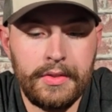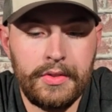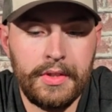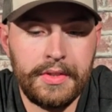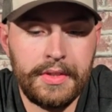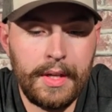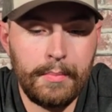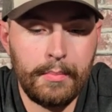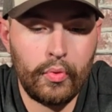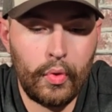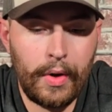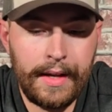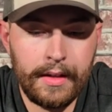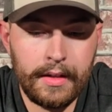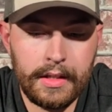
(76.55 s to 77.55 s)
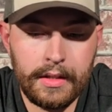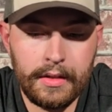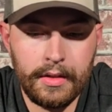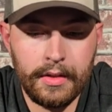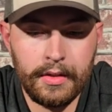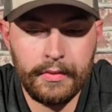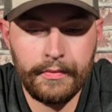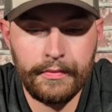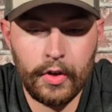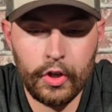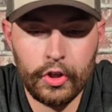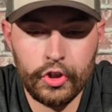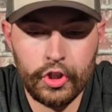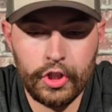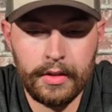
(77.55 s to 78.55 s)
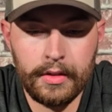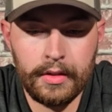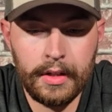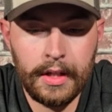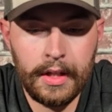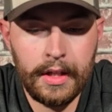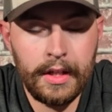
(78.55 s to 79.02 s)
is just a branded version